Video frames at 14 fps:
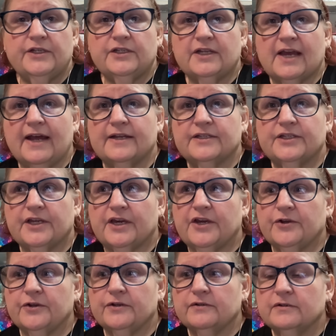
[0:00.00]
kind of
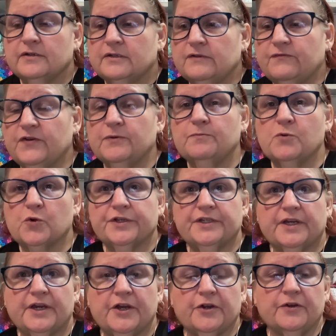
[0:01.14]
feel more
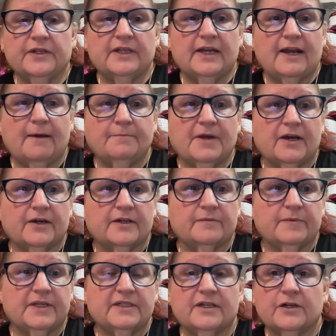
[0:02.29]
secure, and that I'm not going to
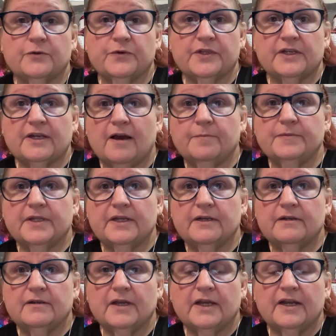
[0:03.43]
be stuck with a top that,
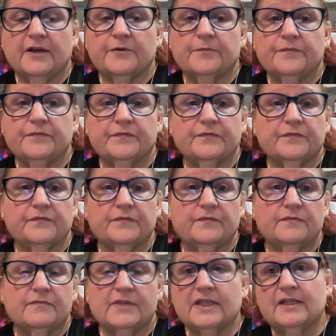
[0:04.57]
you know
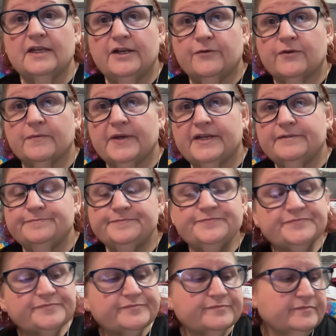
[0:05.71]
what I mean?
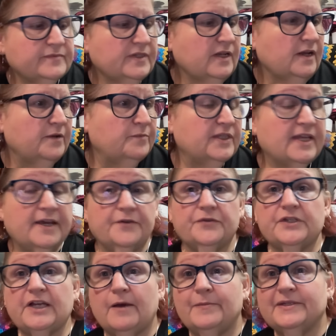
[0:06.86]
But the other
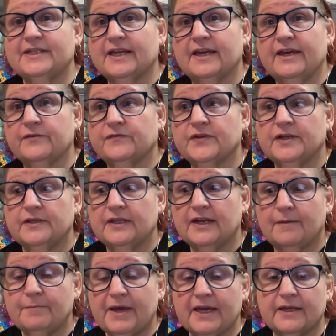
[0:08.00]
top is a gift that
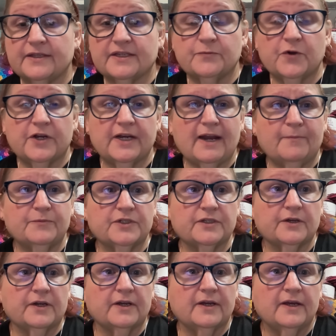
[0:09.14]
I'm making someone, and I'm just
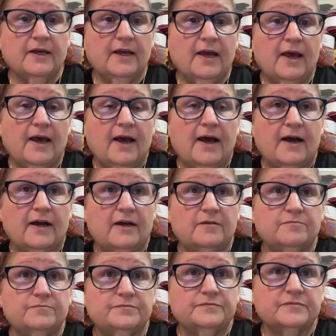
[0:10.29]
going to, I
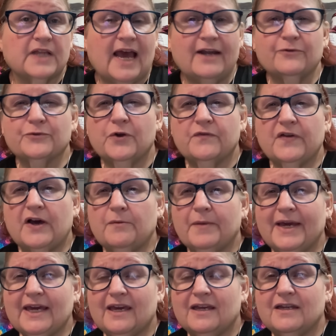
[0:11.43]
don't know if I'll
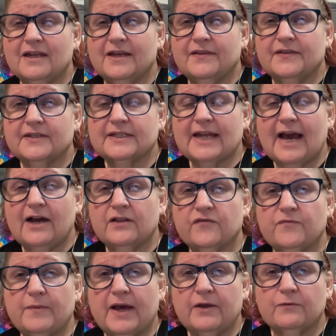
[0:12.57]
make it in the style of my